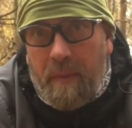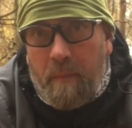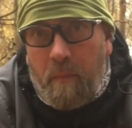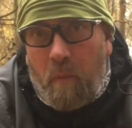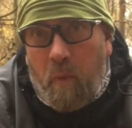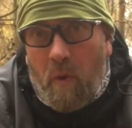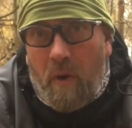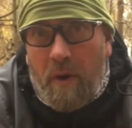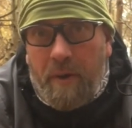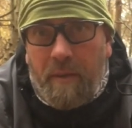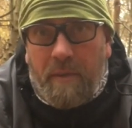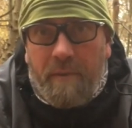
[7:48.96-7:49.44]

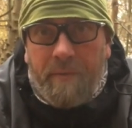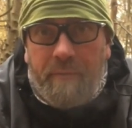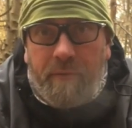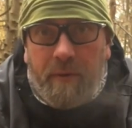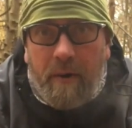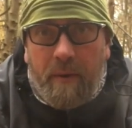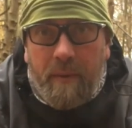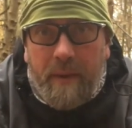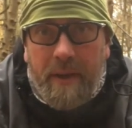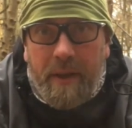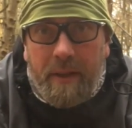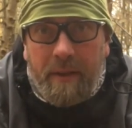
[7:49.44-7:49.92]
why not
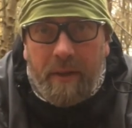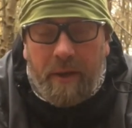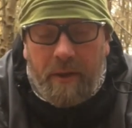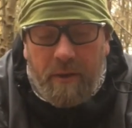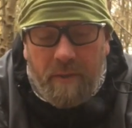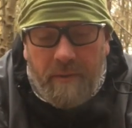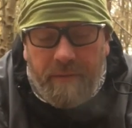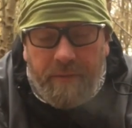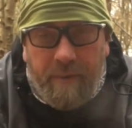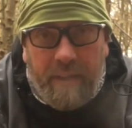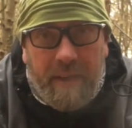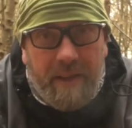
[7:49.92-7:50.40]
throw it in the
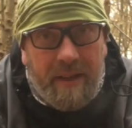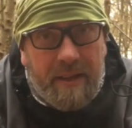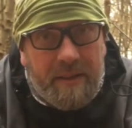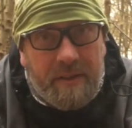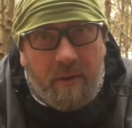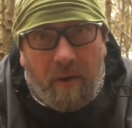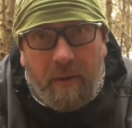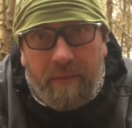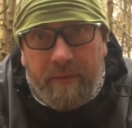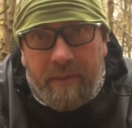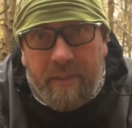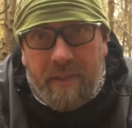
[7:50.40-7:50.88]
coffee? And that's
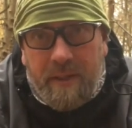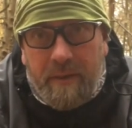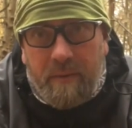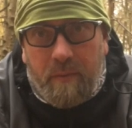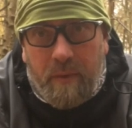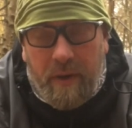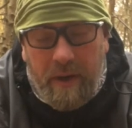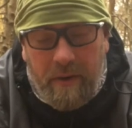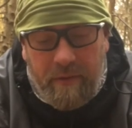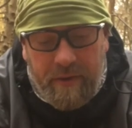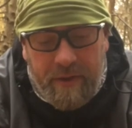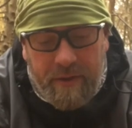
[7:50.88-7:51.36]
obviously
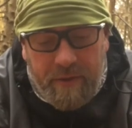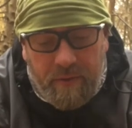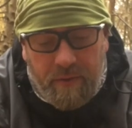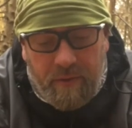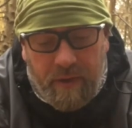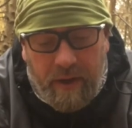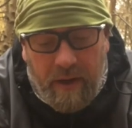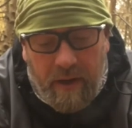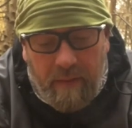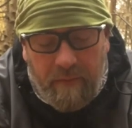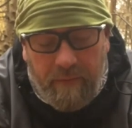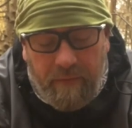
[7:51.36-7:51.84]
where it's all
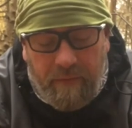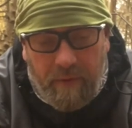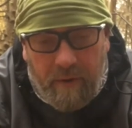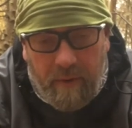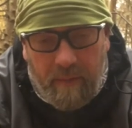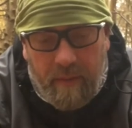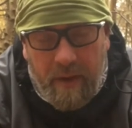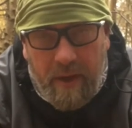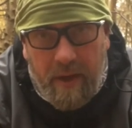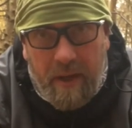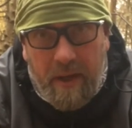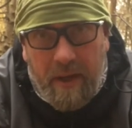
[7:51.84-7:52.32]
come
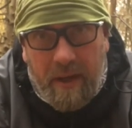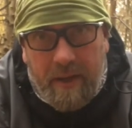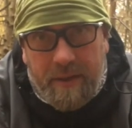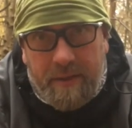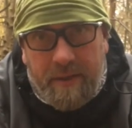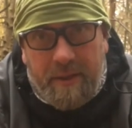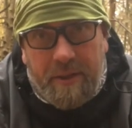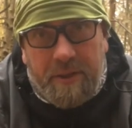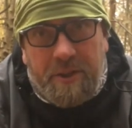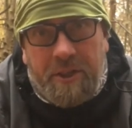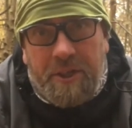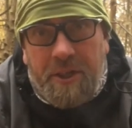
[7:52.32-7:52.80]
from.
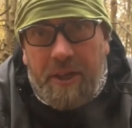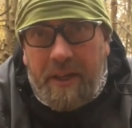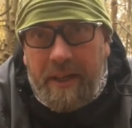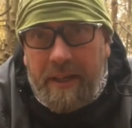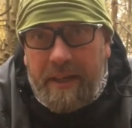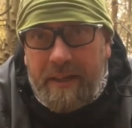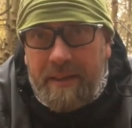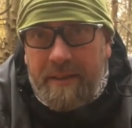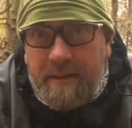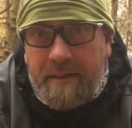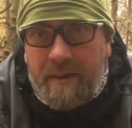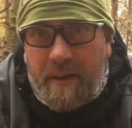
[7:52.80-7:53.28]
So the
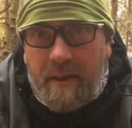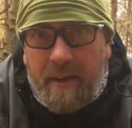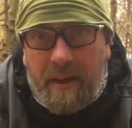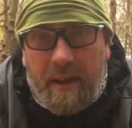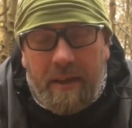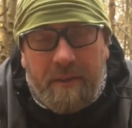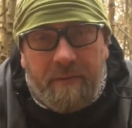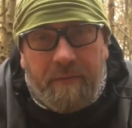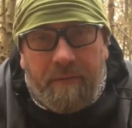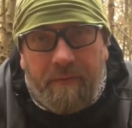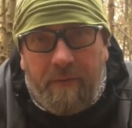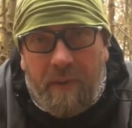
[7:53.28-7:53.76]
cheese,
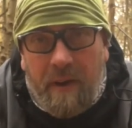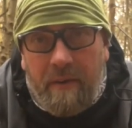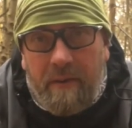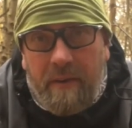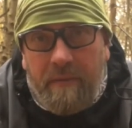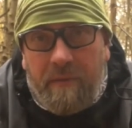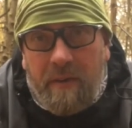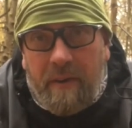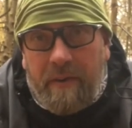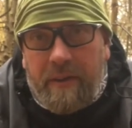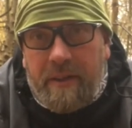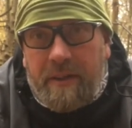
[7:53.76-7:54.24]
it's very,
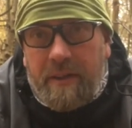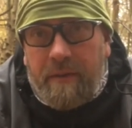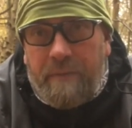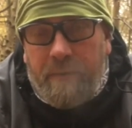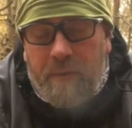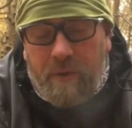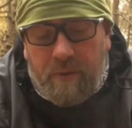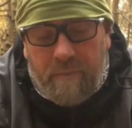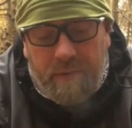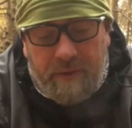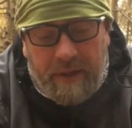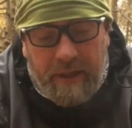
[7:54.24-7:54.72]
very
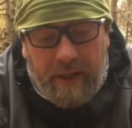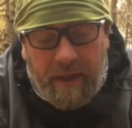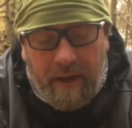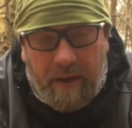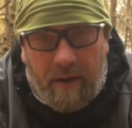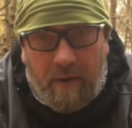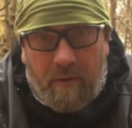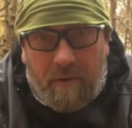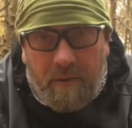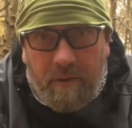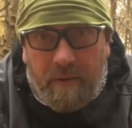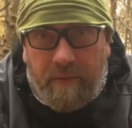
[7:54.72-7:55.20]
difficult to get
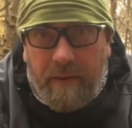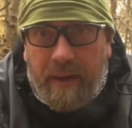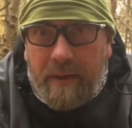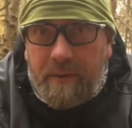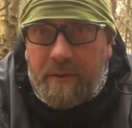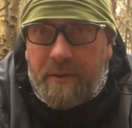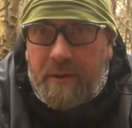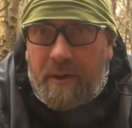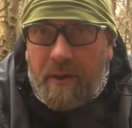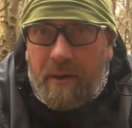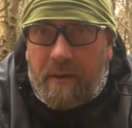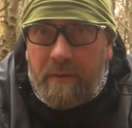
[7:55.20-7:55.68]
hold of
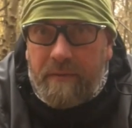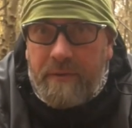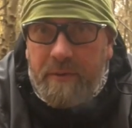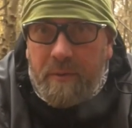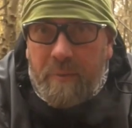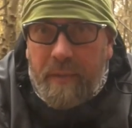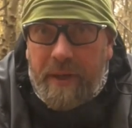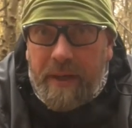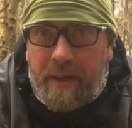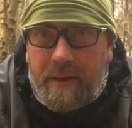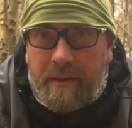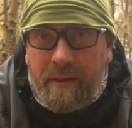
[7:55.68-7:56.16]
outside of
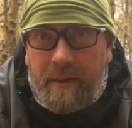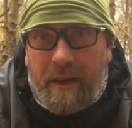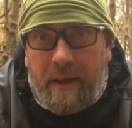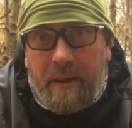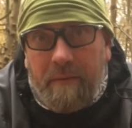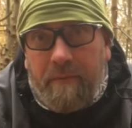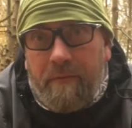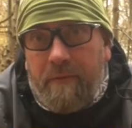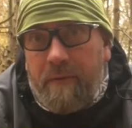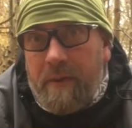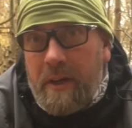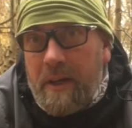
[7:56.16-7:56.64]
Sweden,
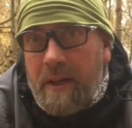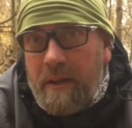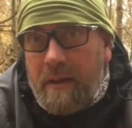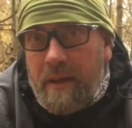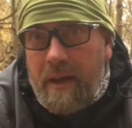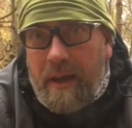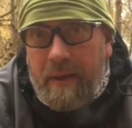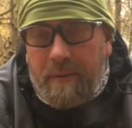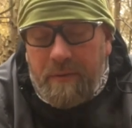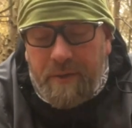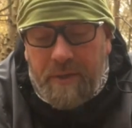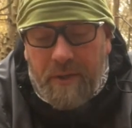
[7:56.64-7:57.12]
and really
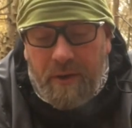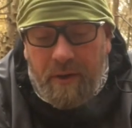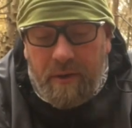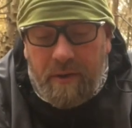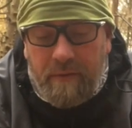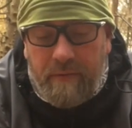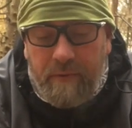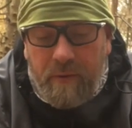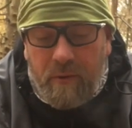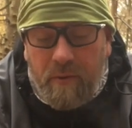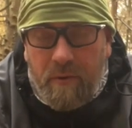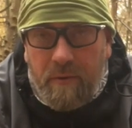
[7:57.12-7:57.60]
outside
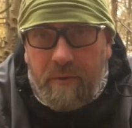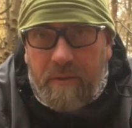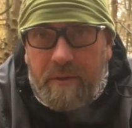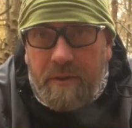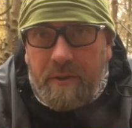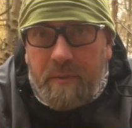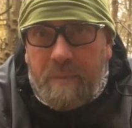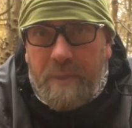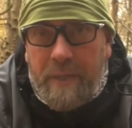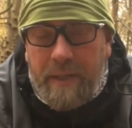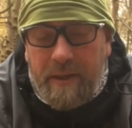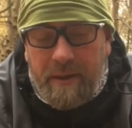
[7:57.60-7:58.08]
of northern
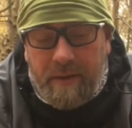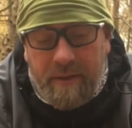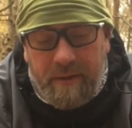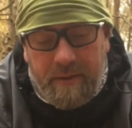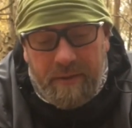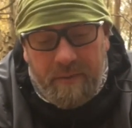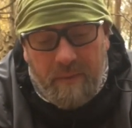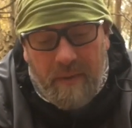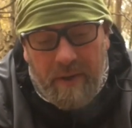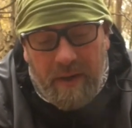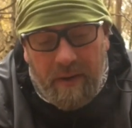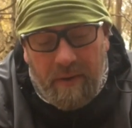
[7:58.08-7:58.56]
Sweden
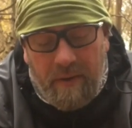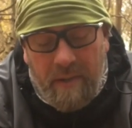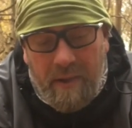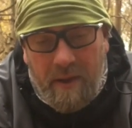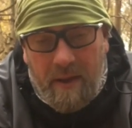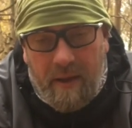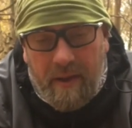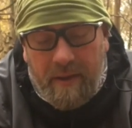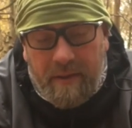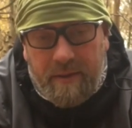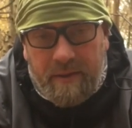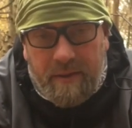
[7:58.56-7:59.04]
as well.
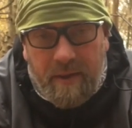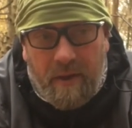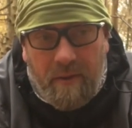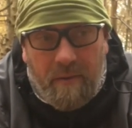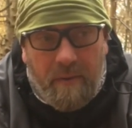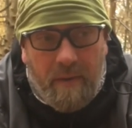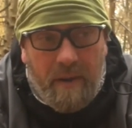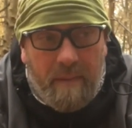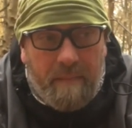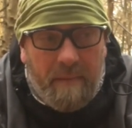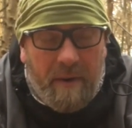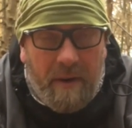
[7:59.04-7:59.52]

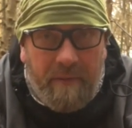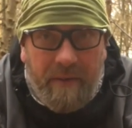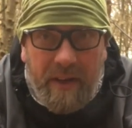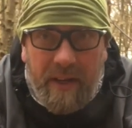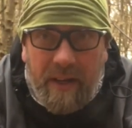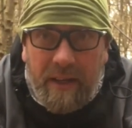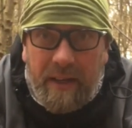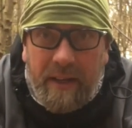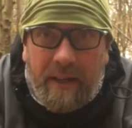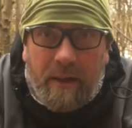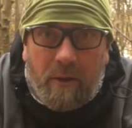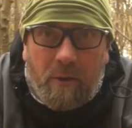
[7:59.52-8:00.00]
So um, I've had
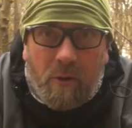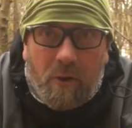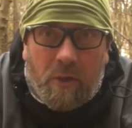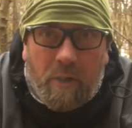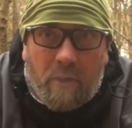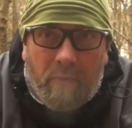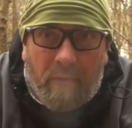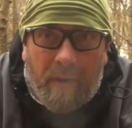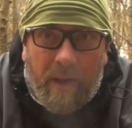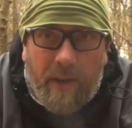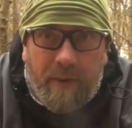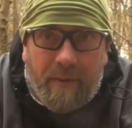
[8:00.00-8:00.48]
a little look
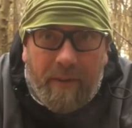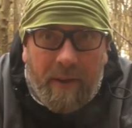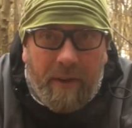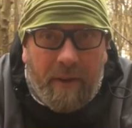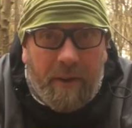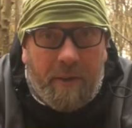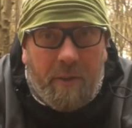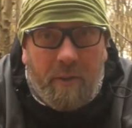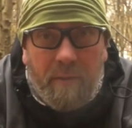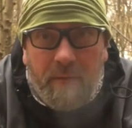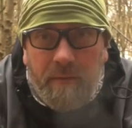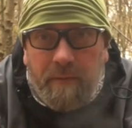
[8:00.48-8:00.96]
around and I
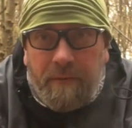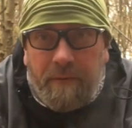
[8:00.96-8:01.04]
couldn't